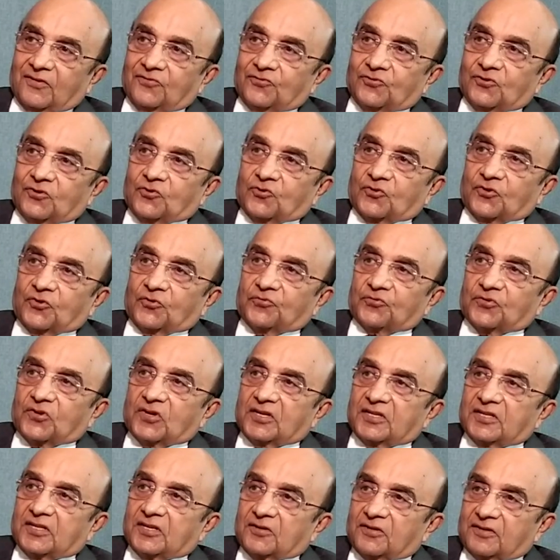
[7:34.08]
you're looking
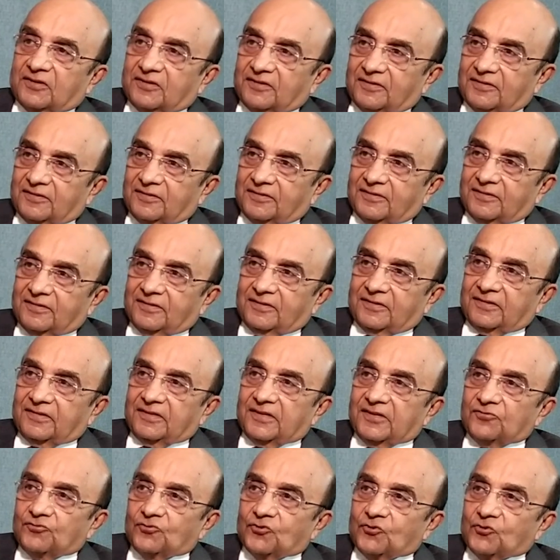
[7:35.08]
for another,
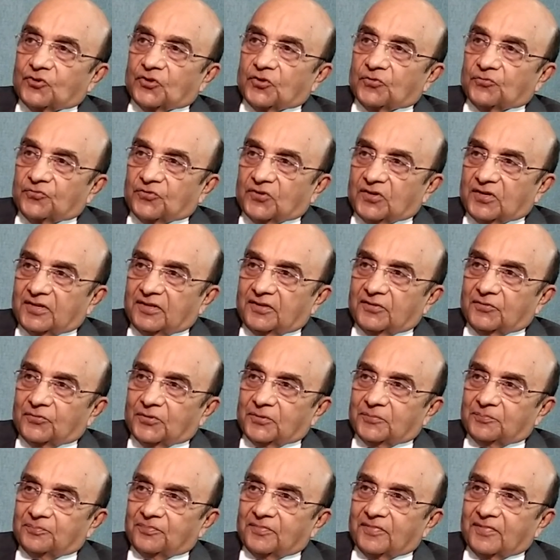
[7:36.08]
then you're looking for another
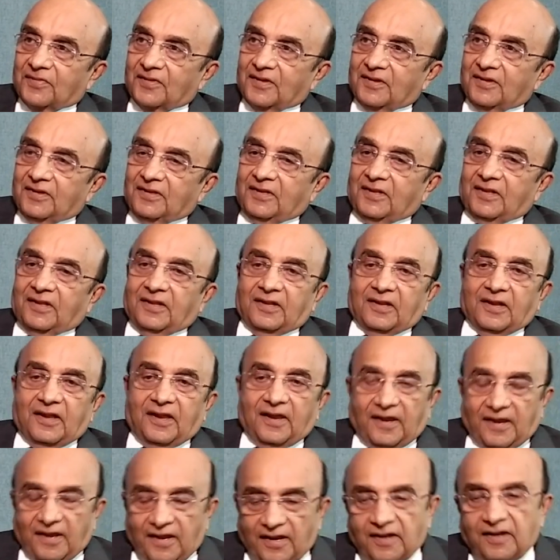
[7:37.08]
one.
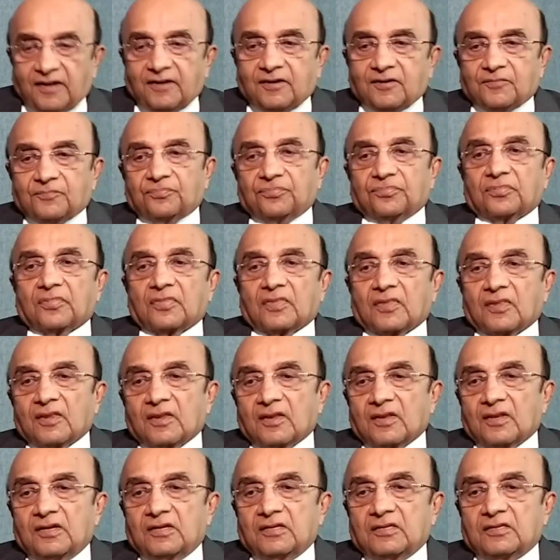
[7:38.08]
And
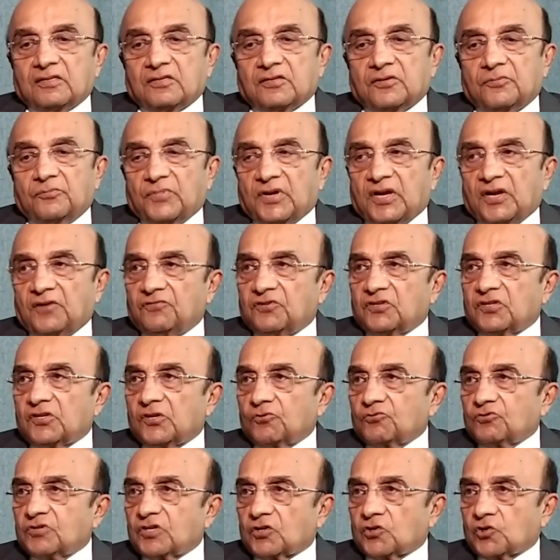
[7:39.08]
the man
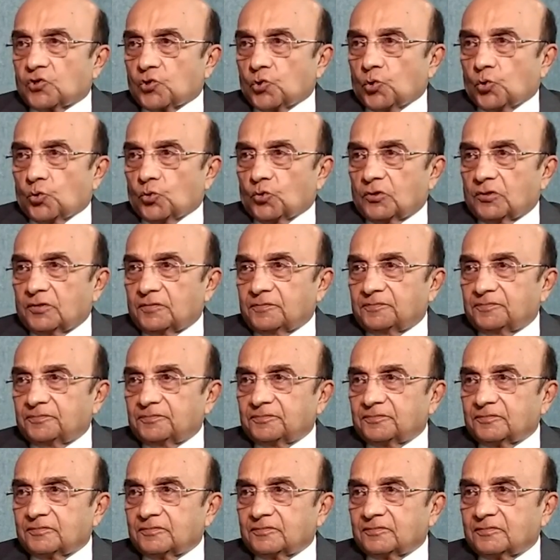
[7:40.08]
without a goal
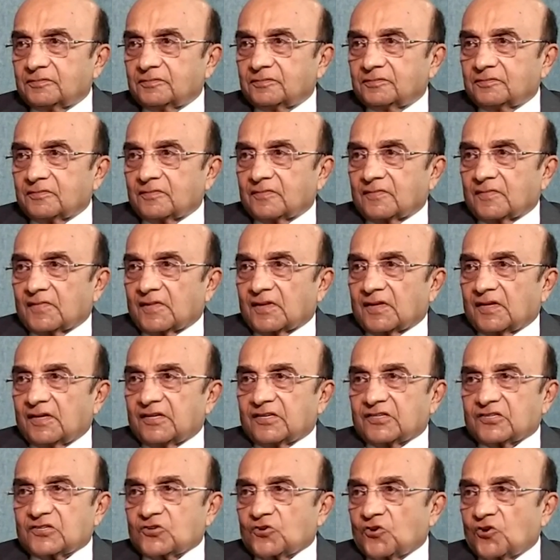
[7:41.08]

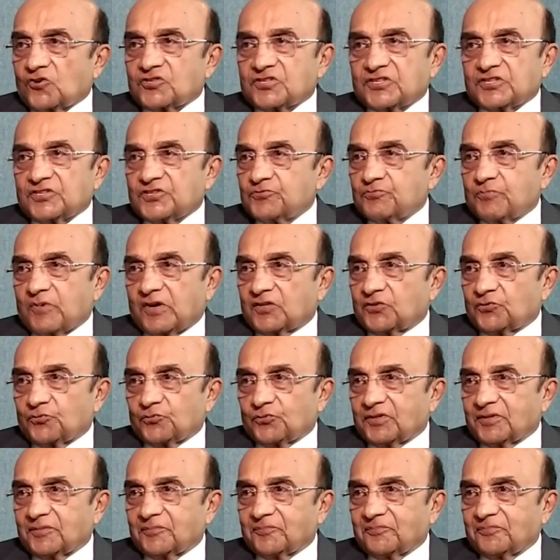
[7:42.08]
has lost his
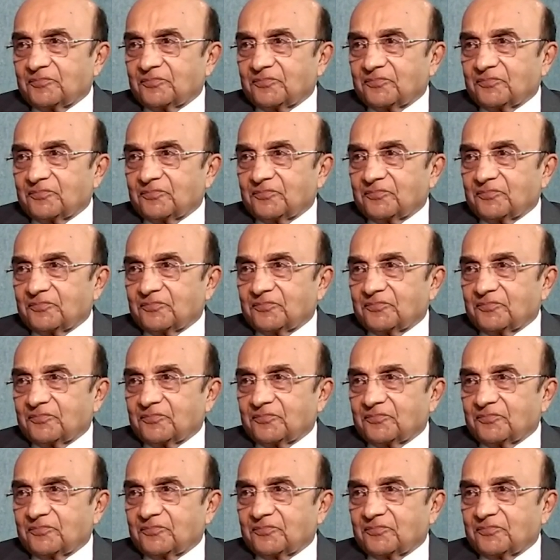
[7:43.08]
pathway.